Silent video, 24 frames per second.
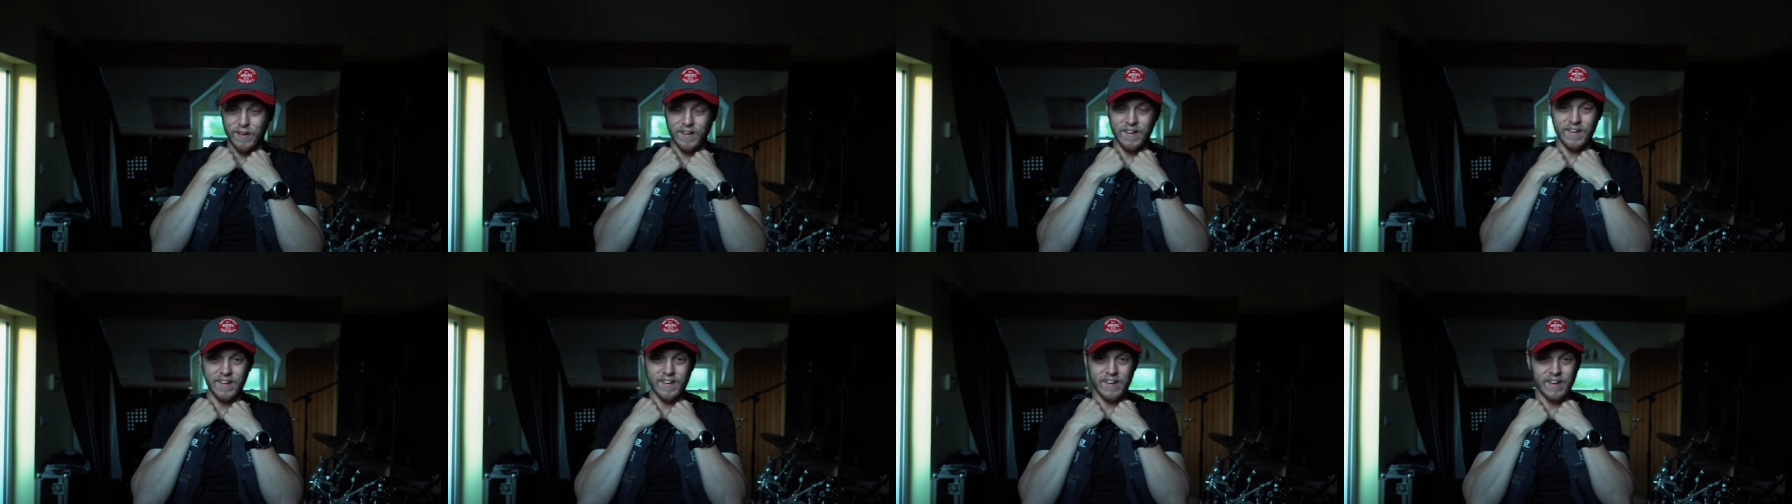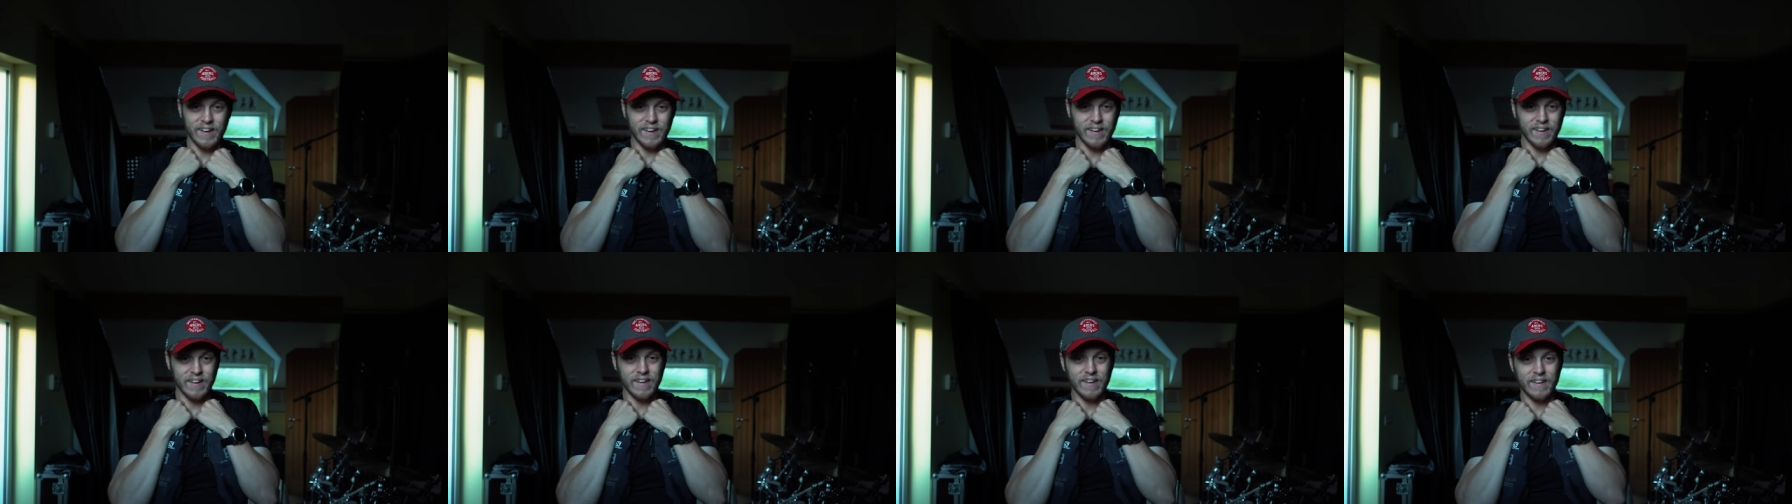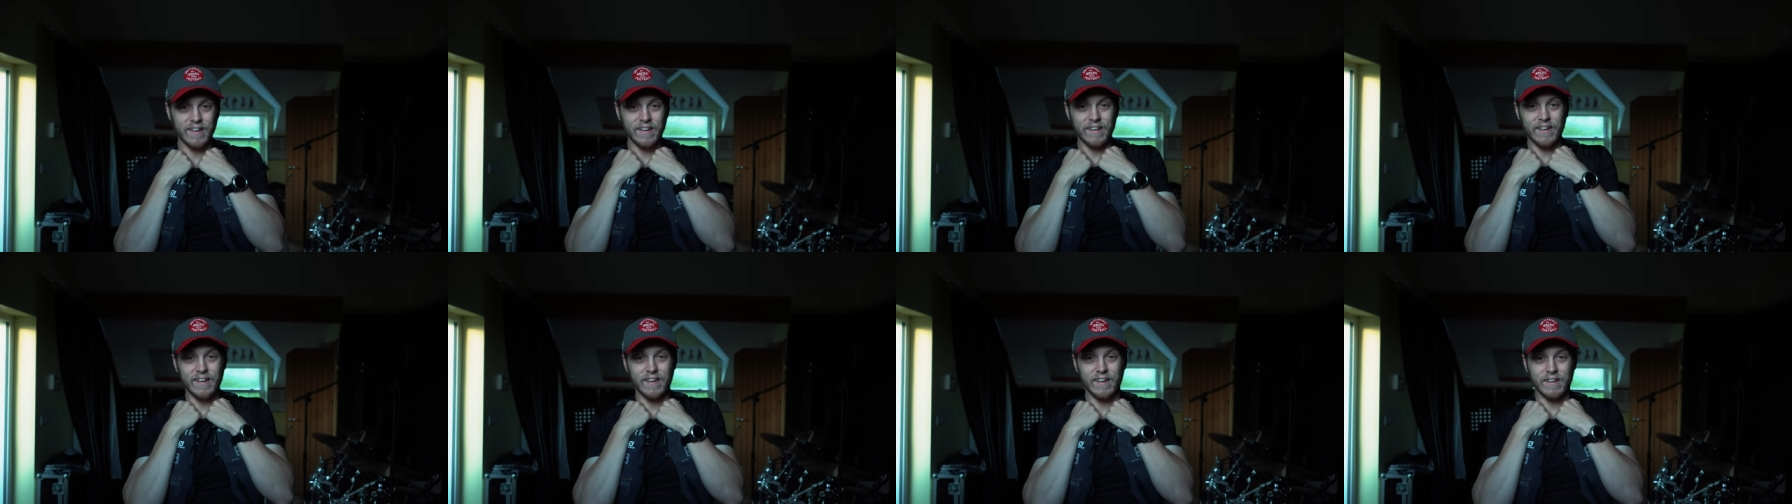I,
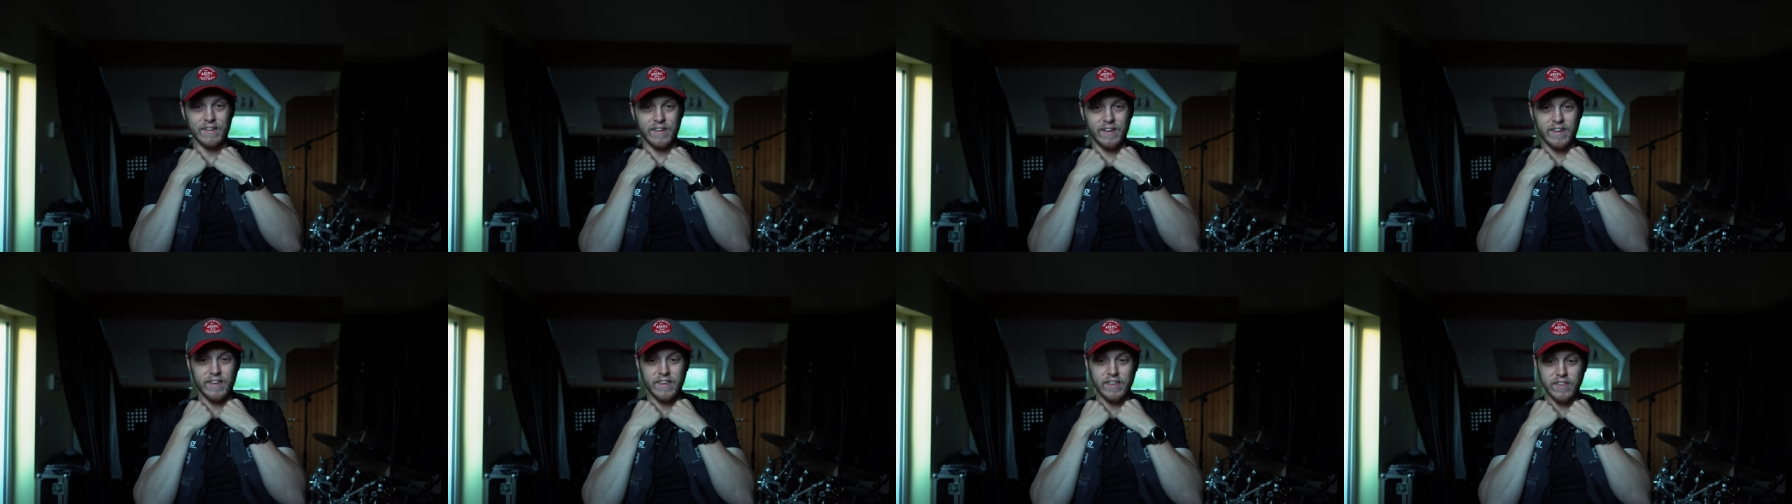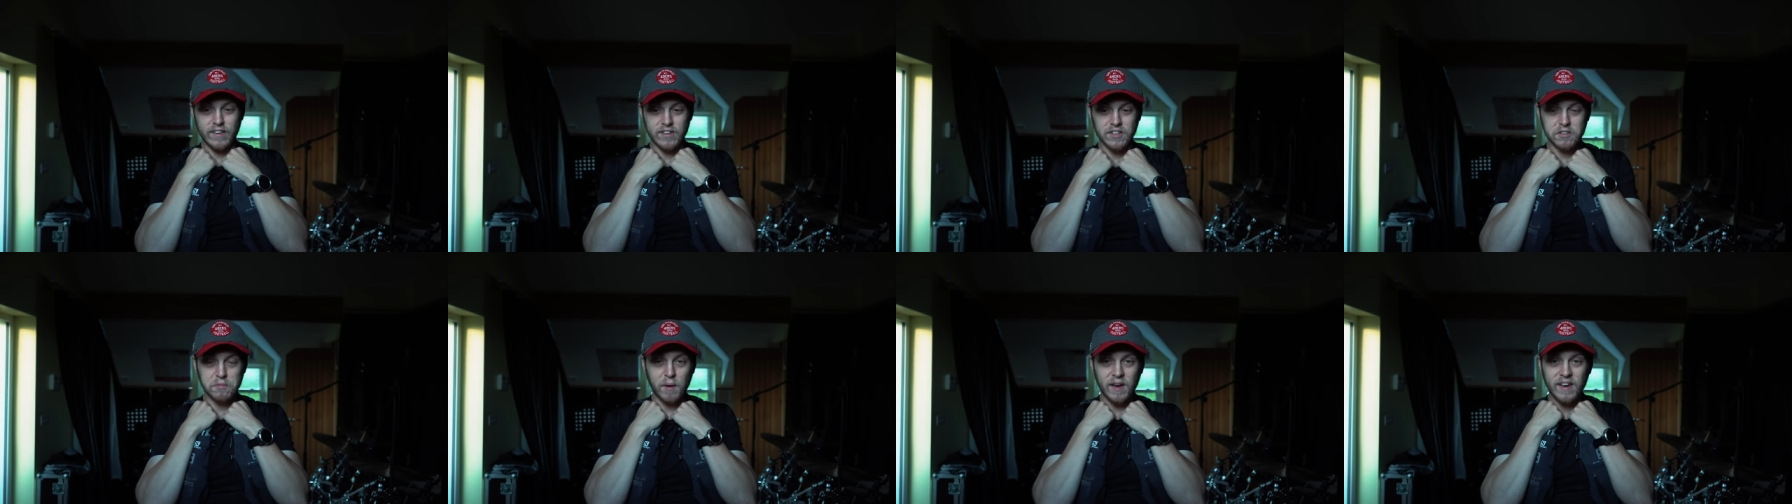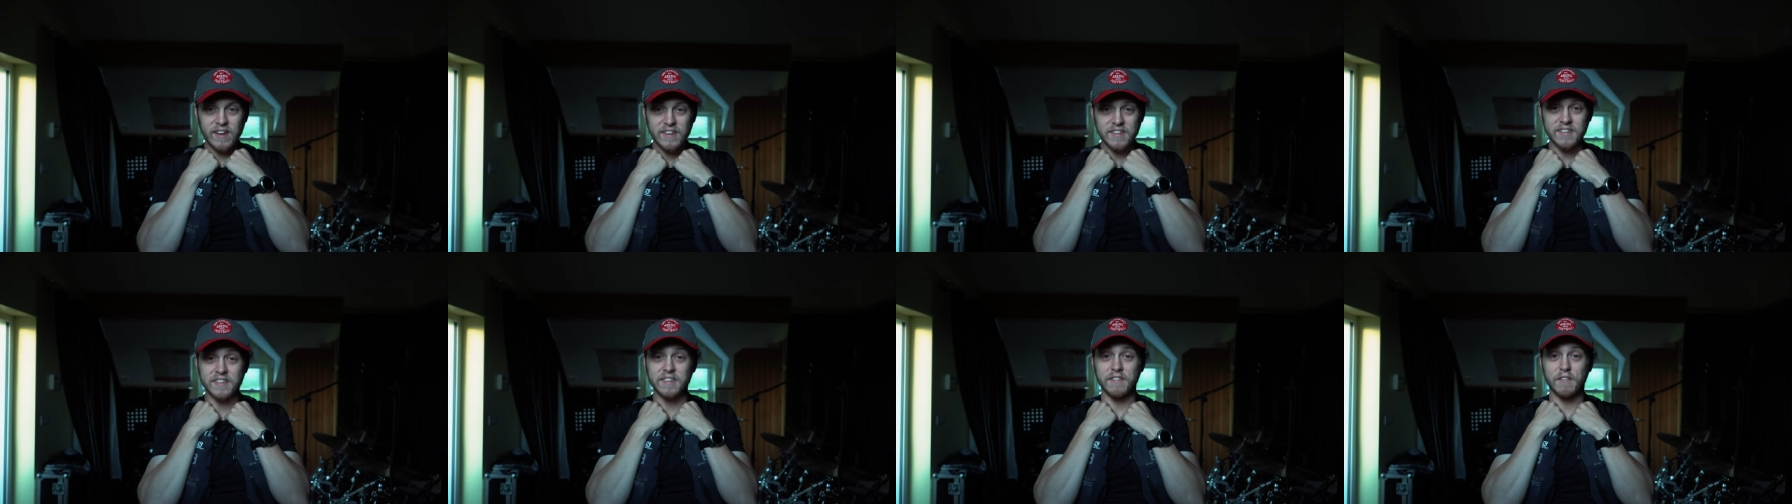in the
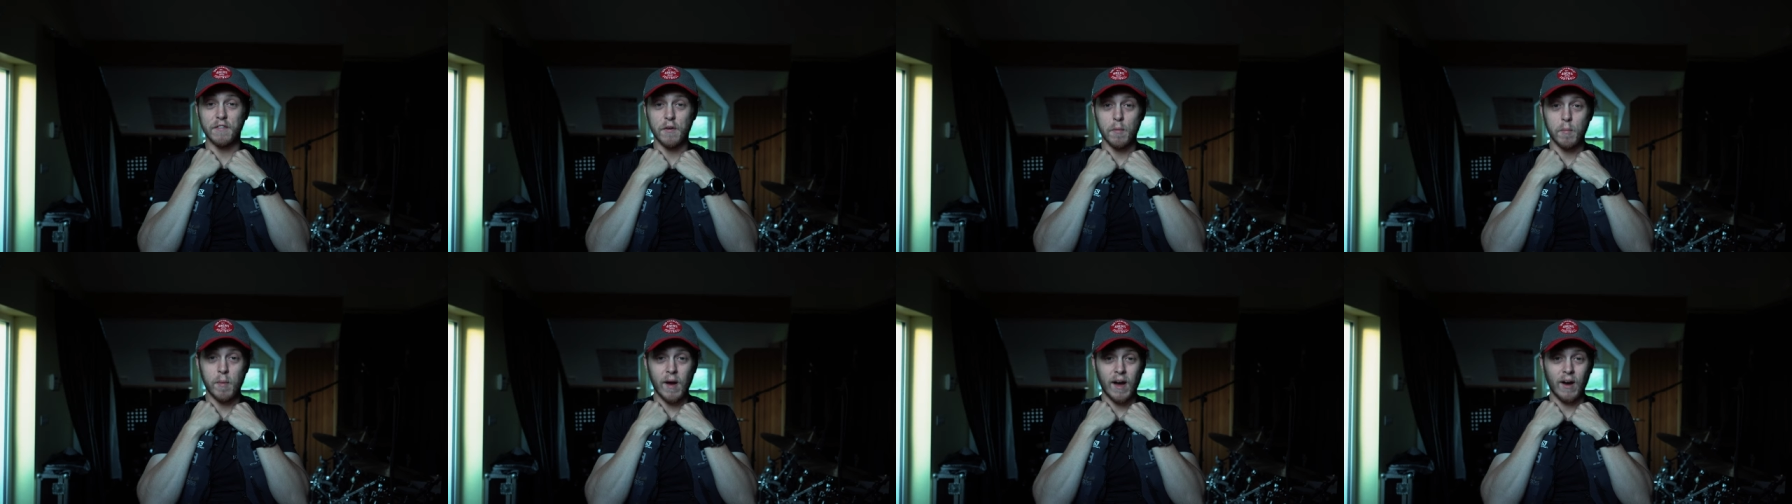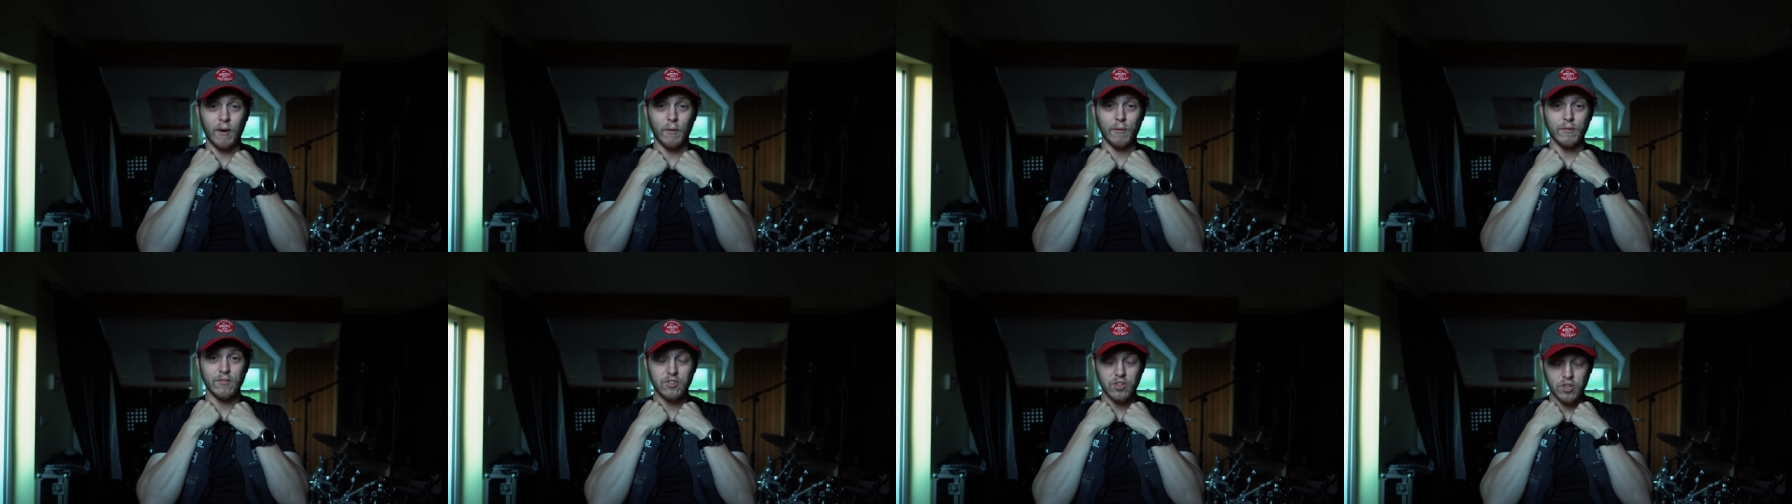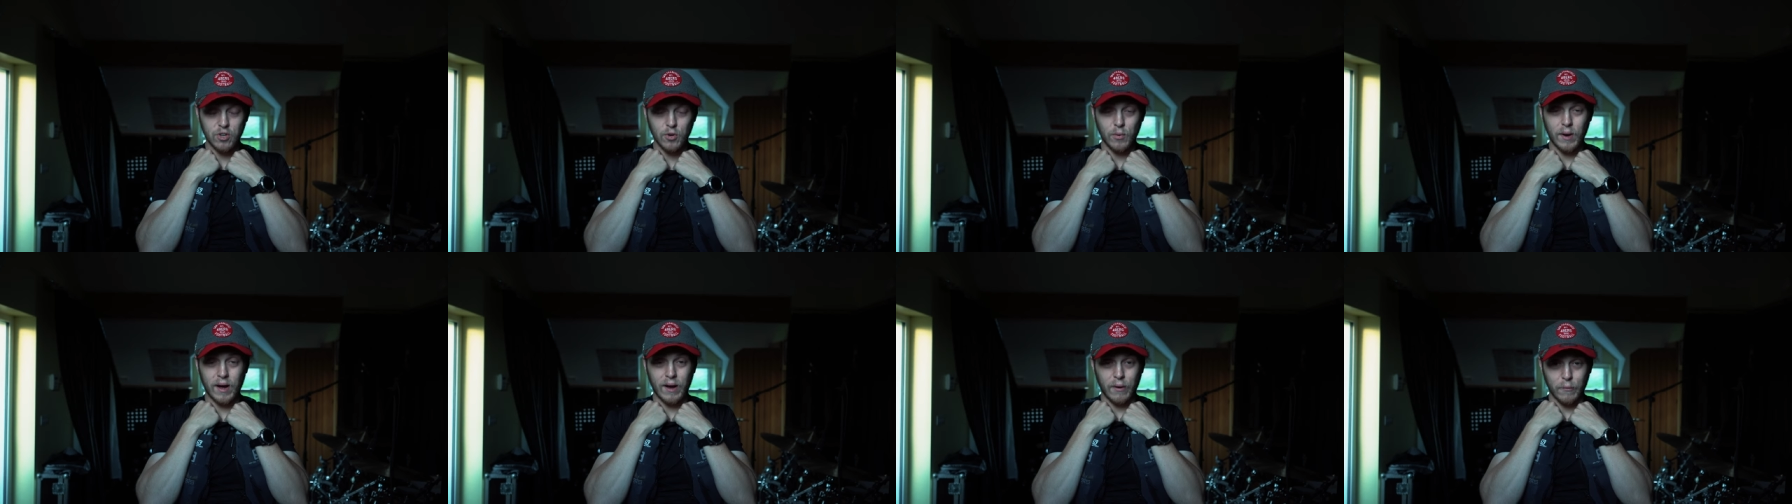space of about
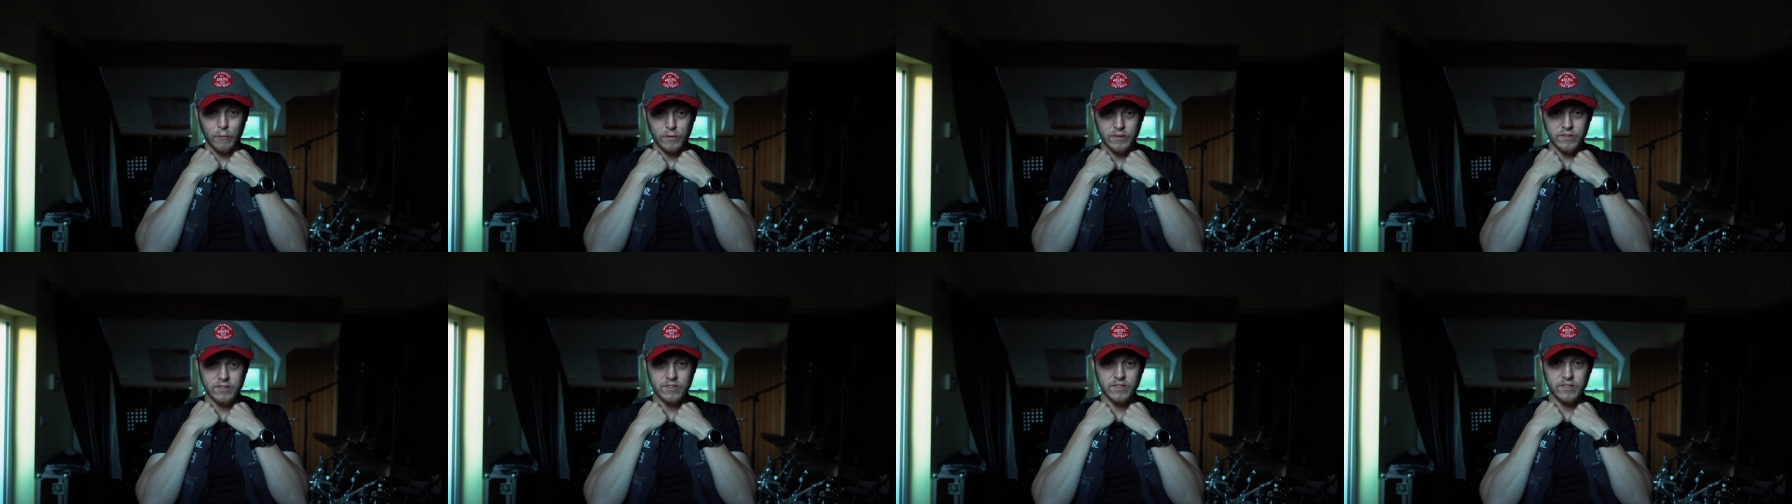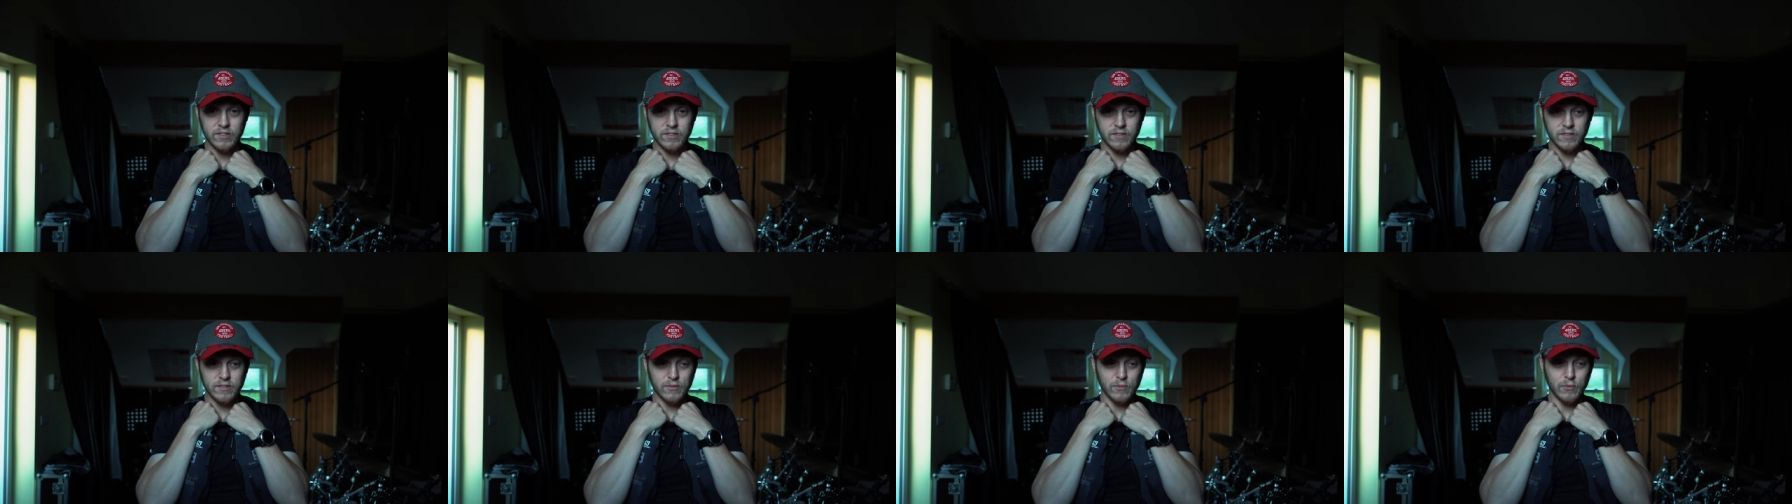two hours,